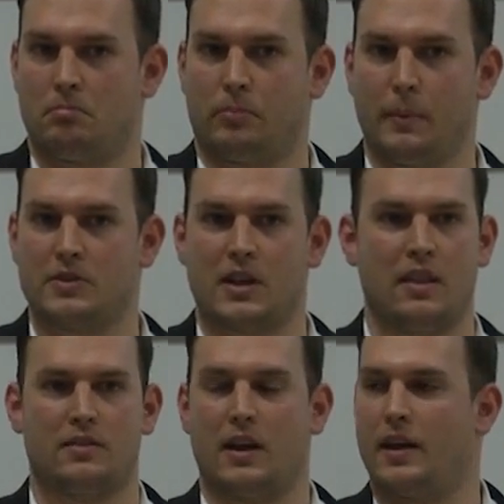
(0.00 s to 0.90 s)
pretty much any of
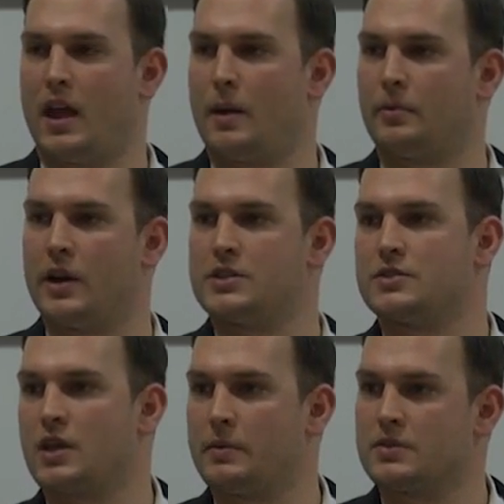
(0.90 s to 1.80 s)
the day-to-day
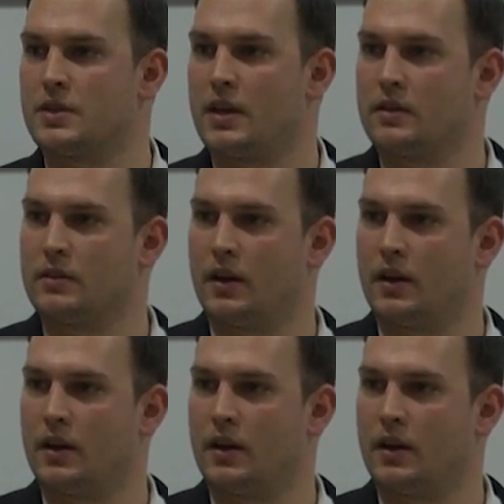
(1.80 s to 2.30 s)
operations, I would say.